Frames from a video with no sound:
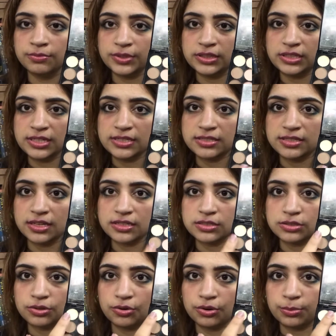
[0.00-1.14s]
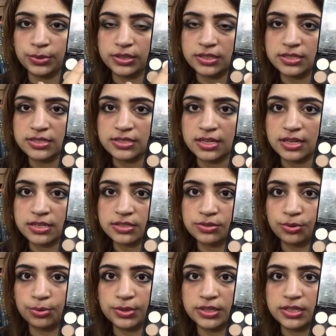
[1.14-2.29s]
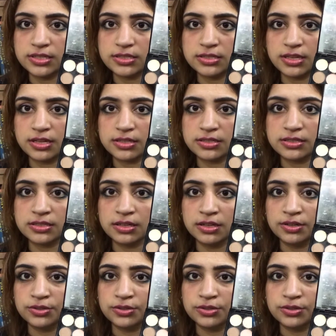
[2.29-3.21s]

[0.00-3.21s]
with these 6, or with this 6, or with this 6.